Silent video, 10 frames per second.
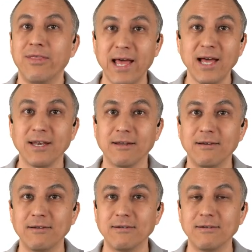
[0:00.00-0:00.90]

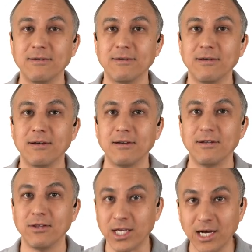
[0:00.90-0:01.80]
Then
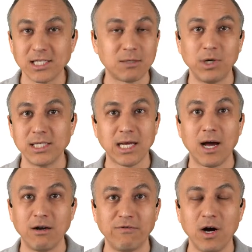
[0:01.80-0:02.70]
the customer has
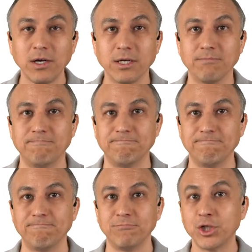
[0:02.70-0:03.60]
higher volume.
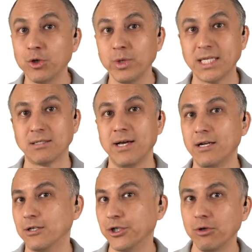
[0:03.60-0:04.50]
2 weeks
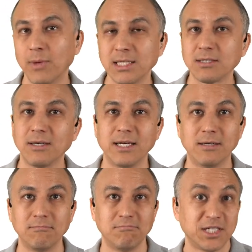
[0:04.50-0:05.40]
later, 2 months
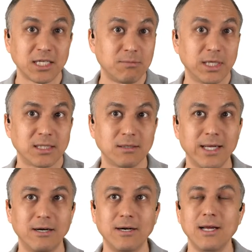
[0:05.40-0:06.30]
later, 6 months
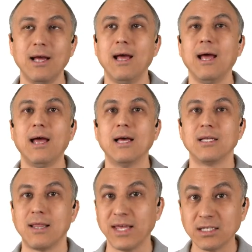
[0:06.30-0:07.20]
later,
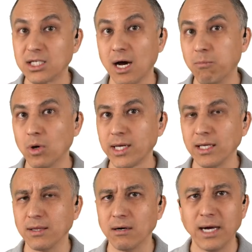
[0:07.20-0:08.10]
things stop
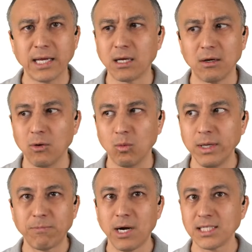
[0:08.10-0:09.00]
working. They're like,
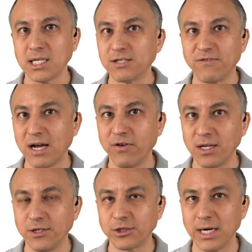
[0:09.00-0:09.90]
we processed
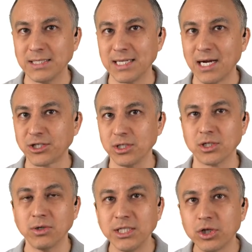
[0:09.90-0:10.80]
500
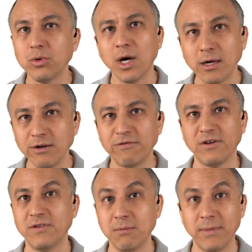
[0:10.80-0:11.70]
transactions, only
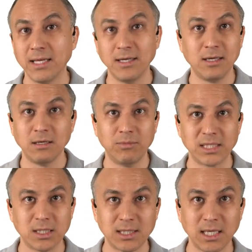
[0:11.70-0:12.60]
250 made it into
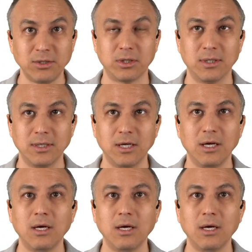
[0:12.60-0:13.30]
Business Central.